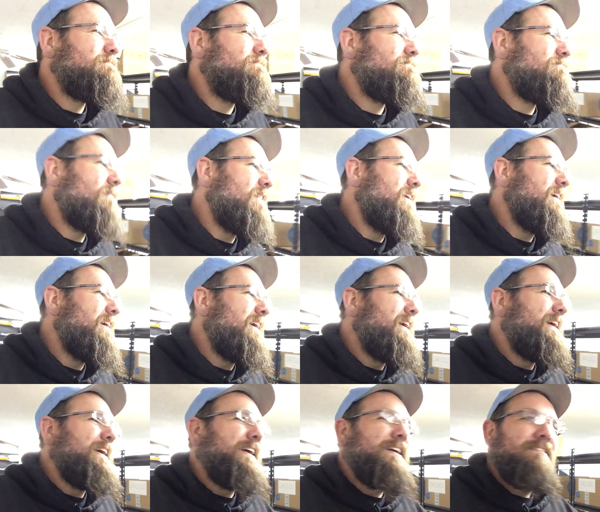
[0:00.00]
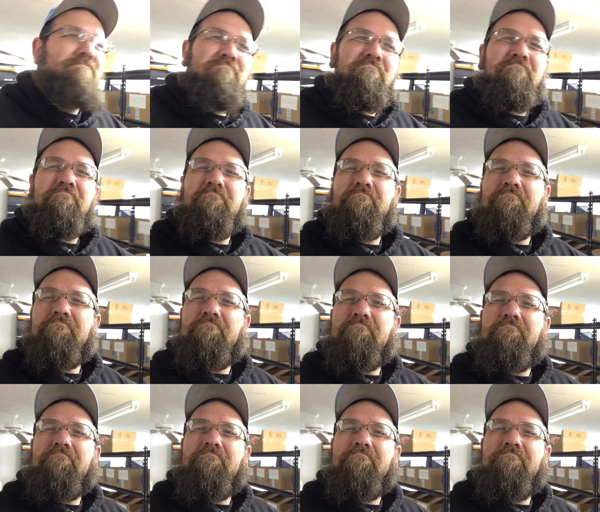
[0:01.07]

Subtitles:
[no speech]